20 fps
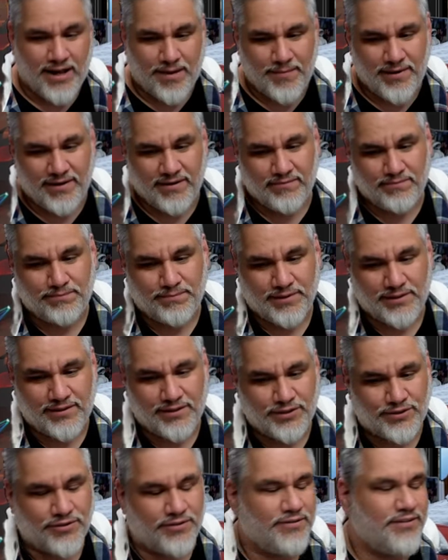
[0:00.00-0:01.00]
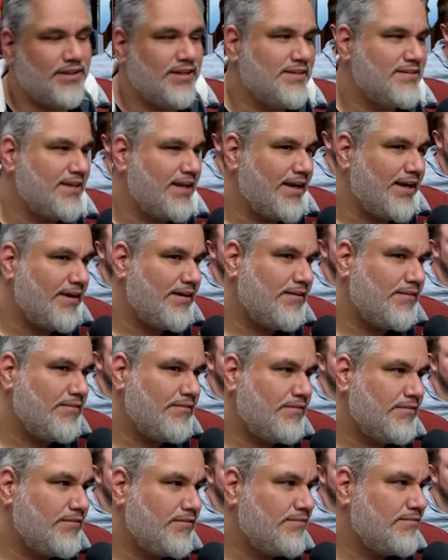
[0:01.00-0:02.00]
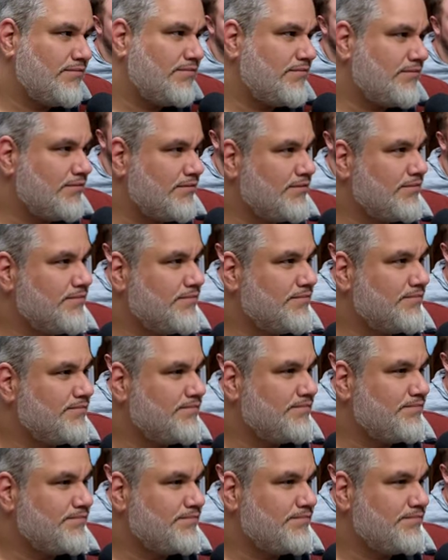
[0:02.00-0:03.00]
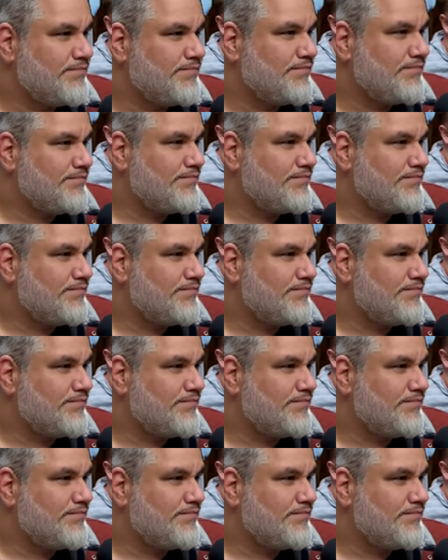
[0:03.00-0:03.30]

I mean, but the truth is, like... Down here, salt